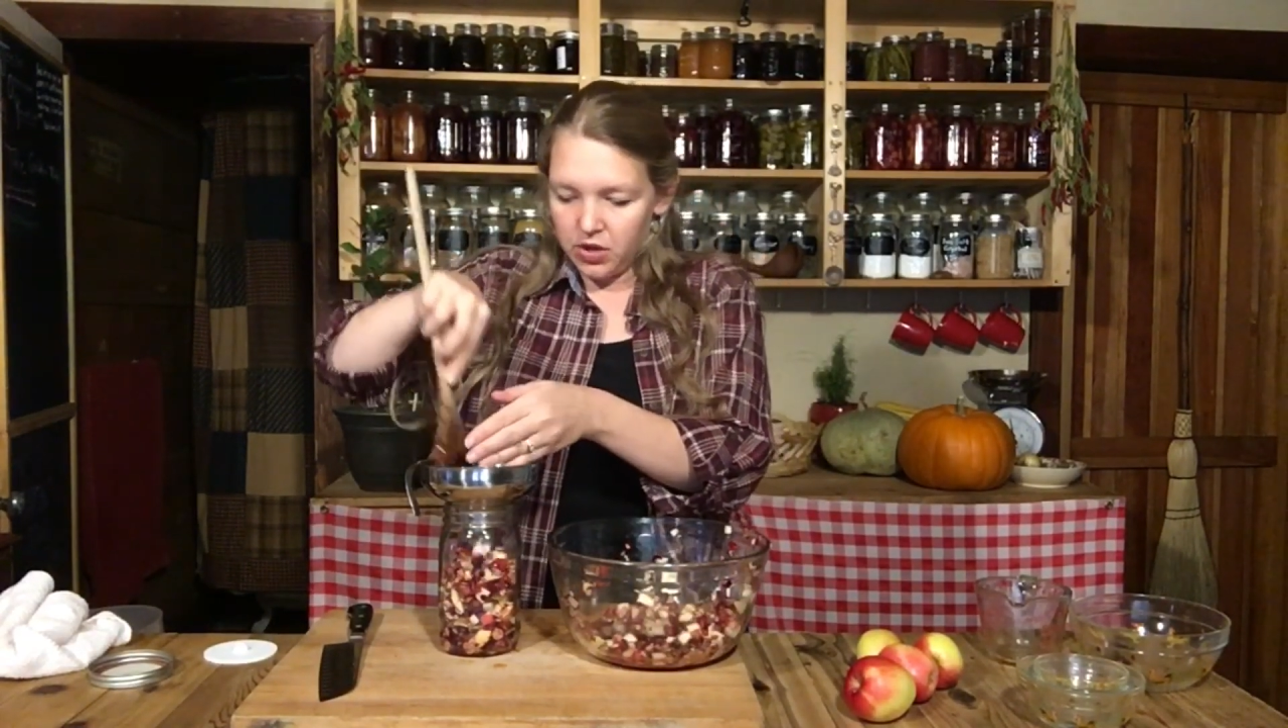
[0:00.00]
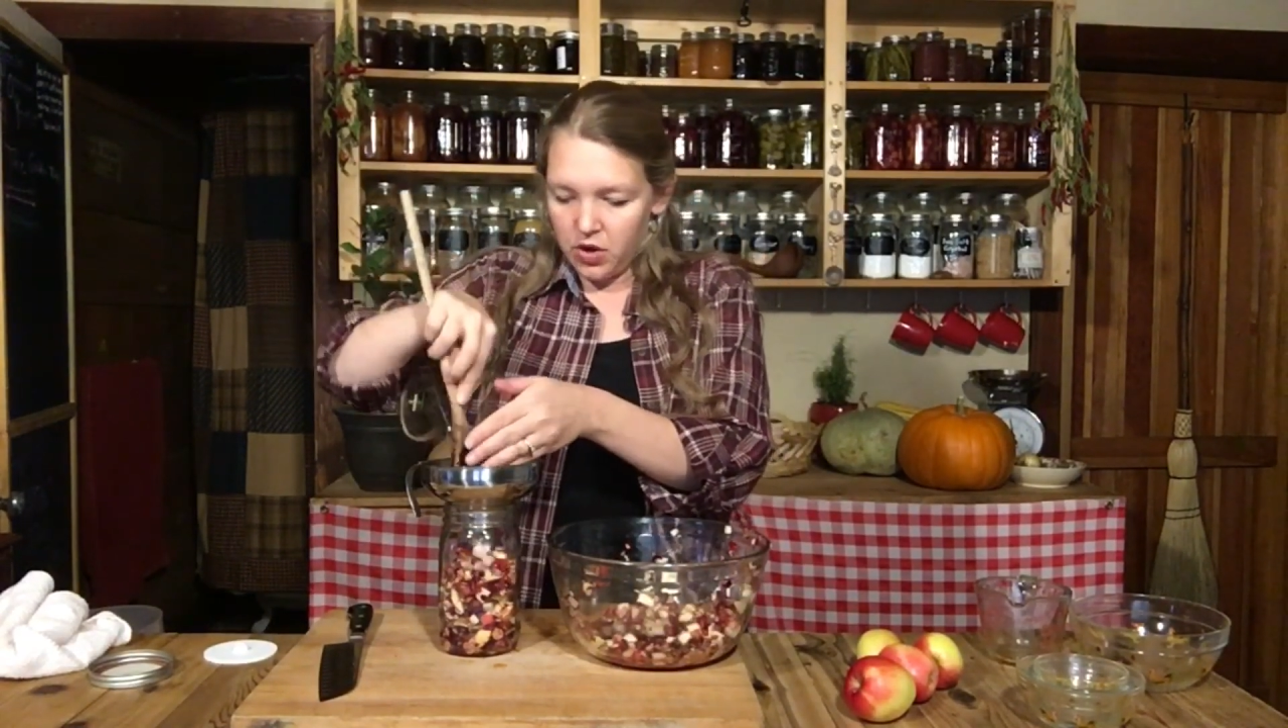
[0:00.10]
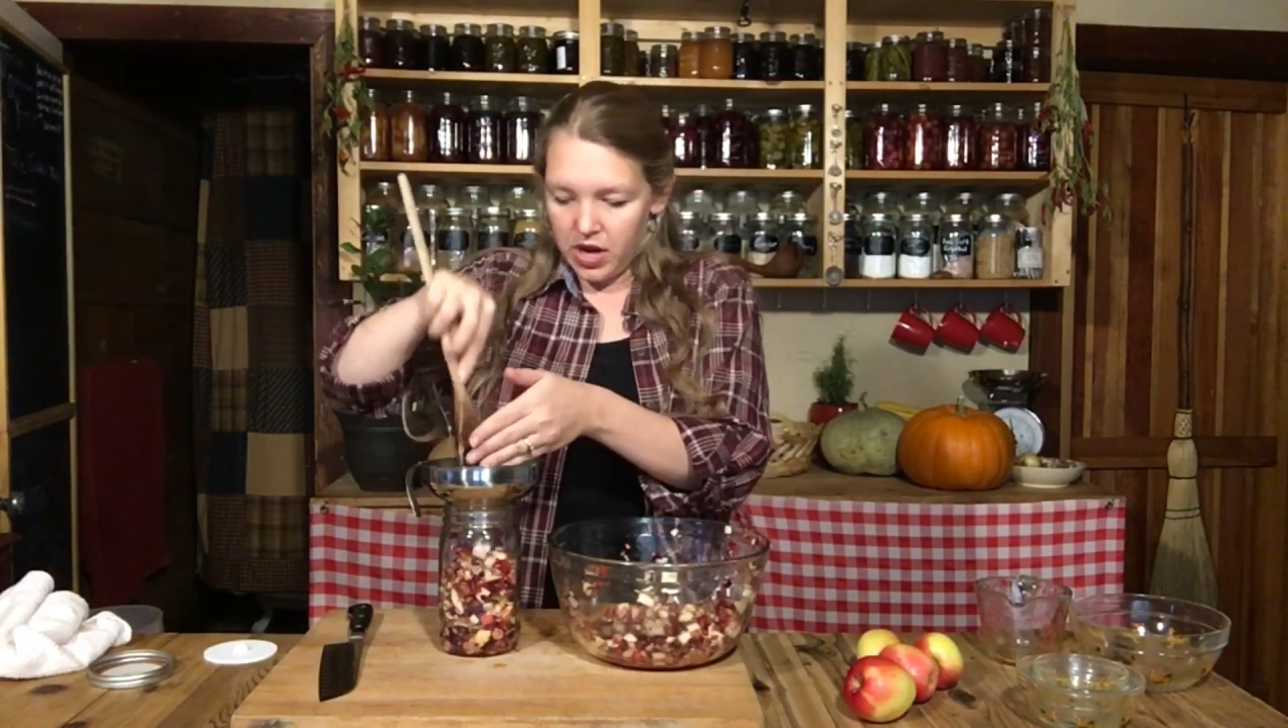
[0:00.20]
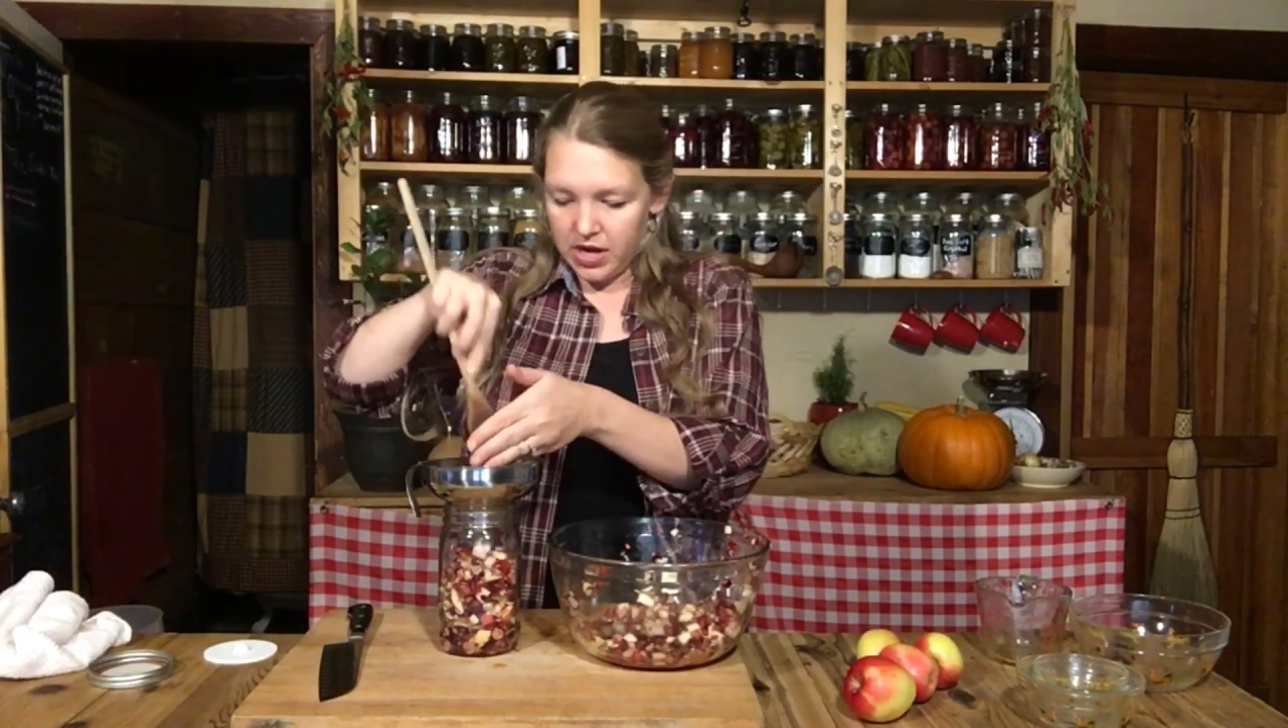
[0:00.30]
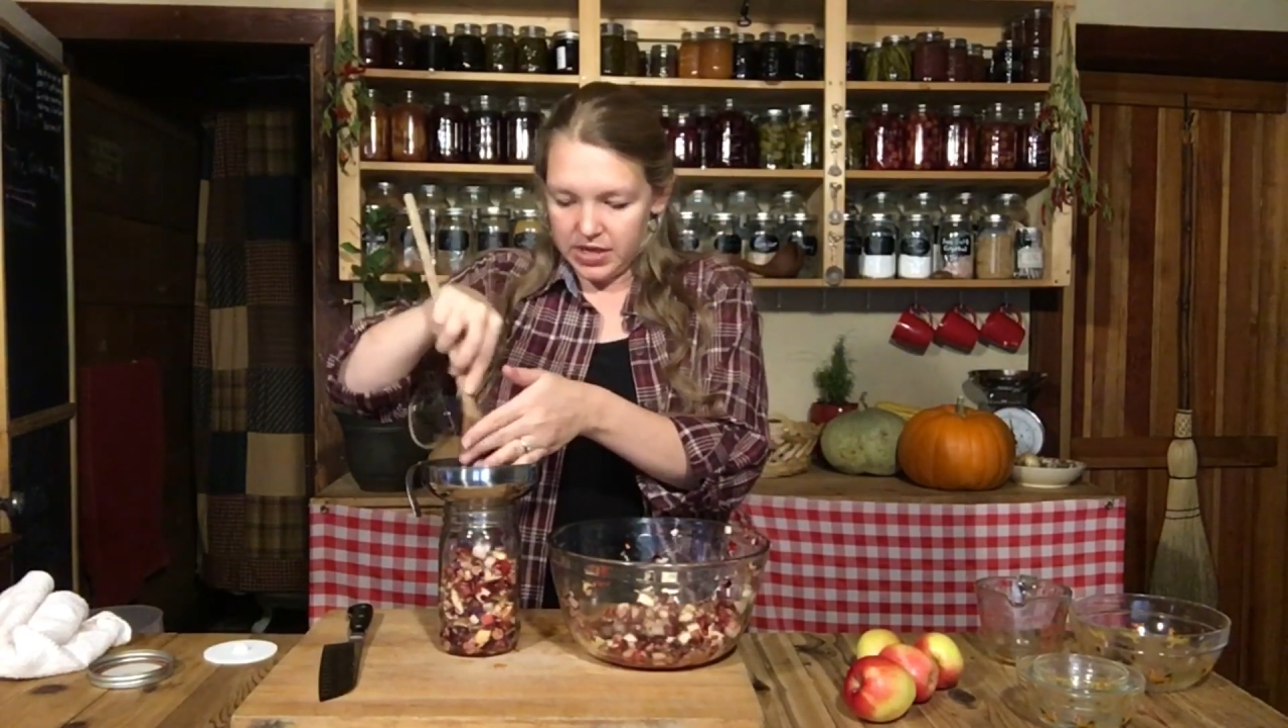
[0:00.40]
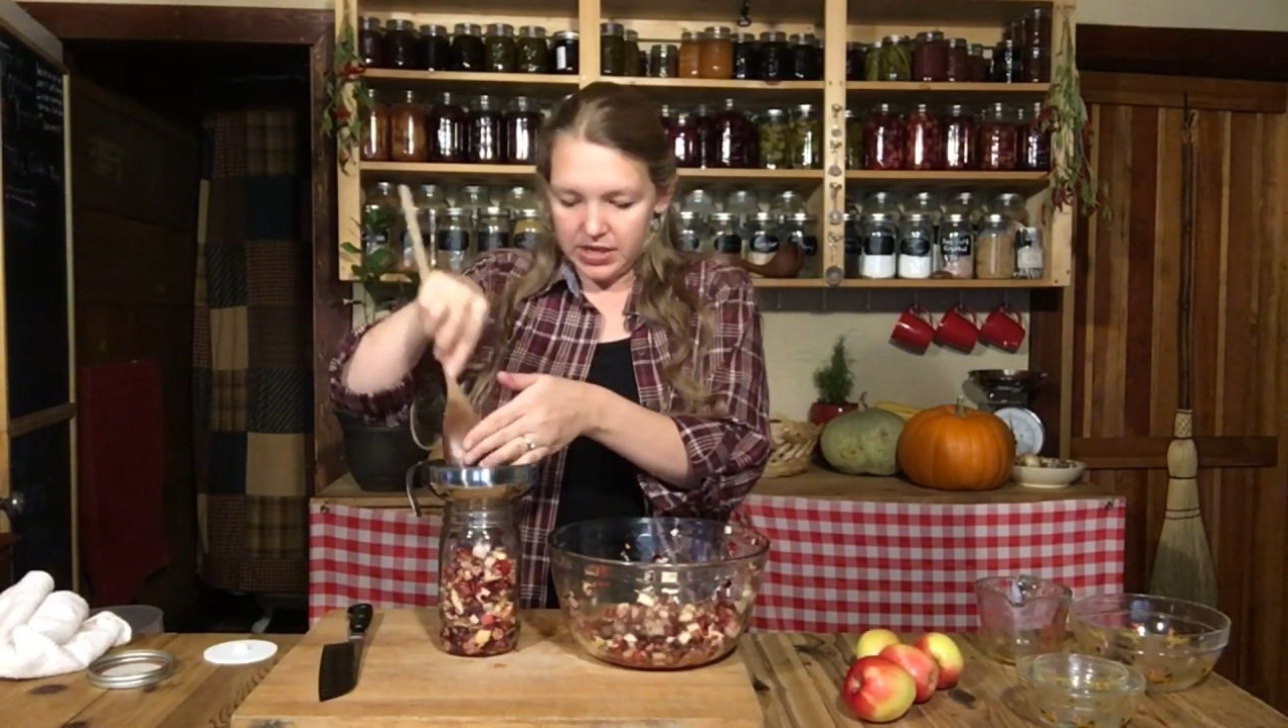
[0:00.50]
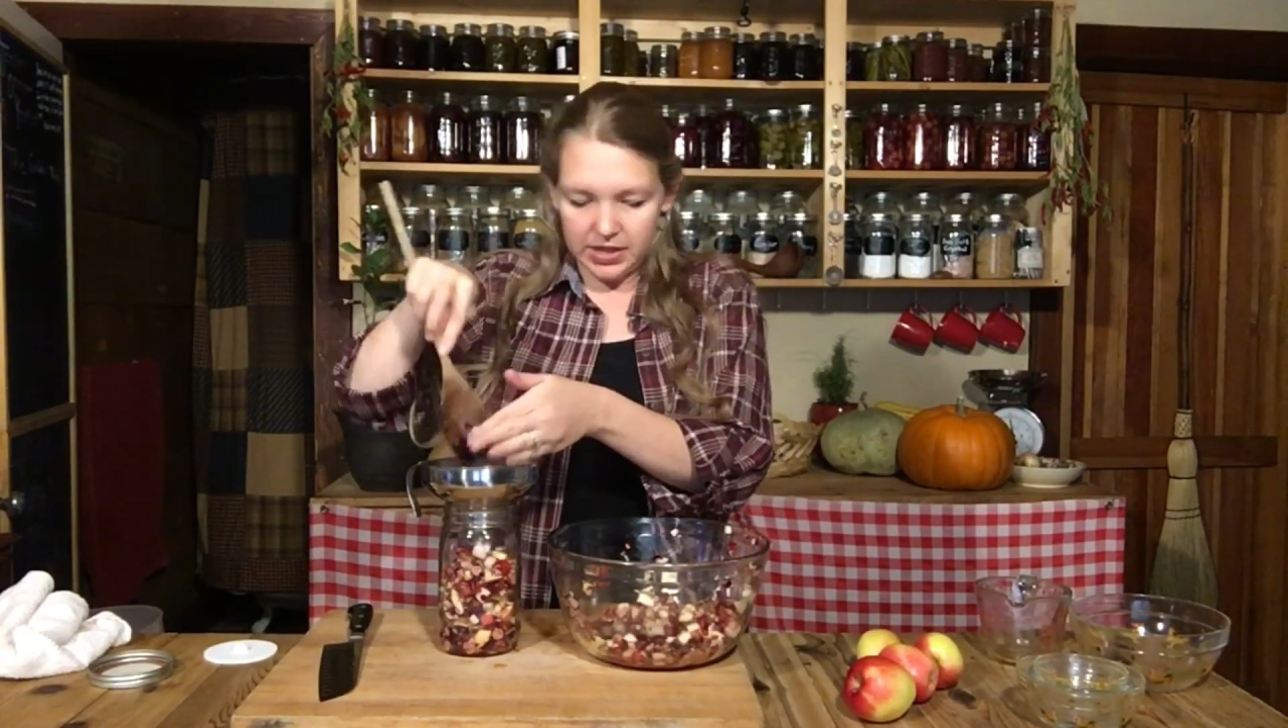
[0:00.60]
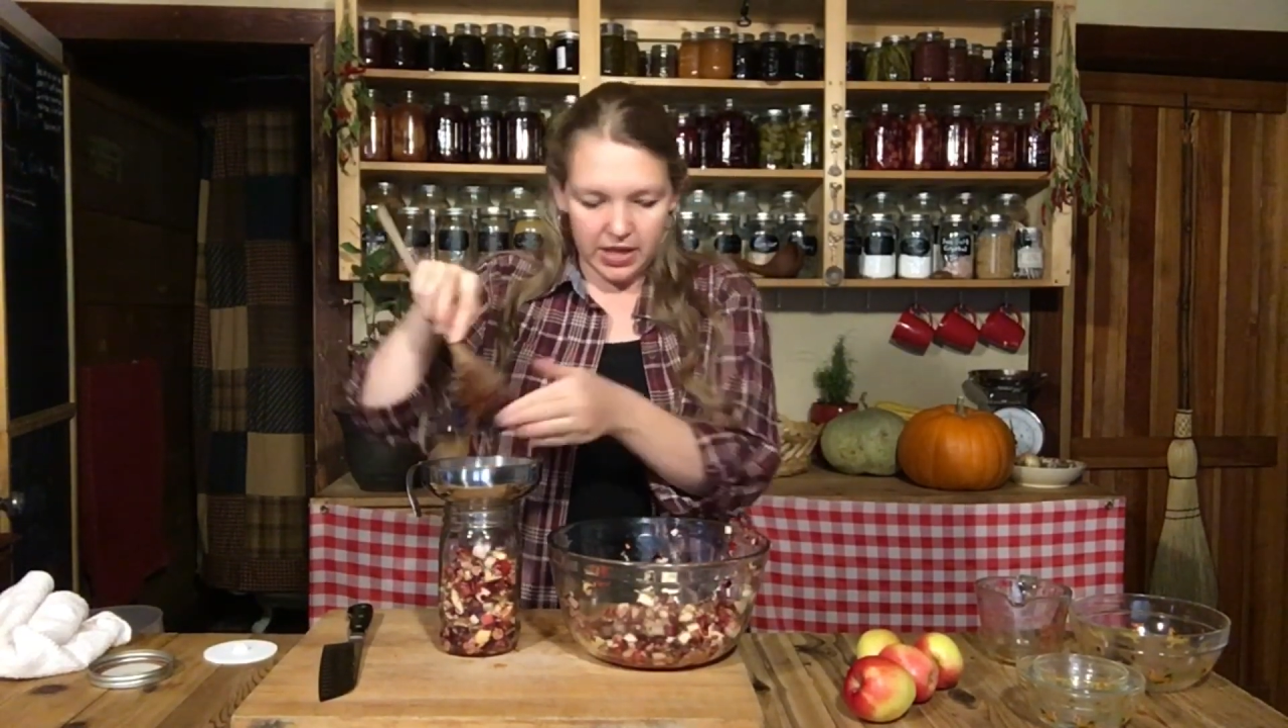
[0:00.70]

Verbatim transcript: go ahead and get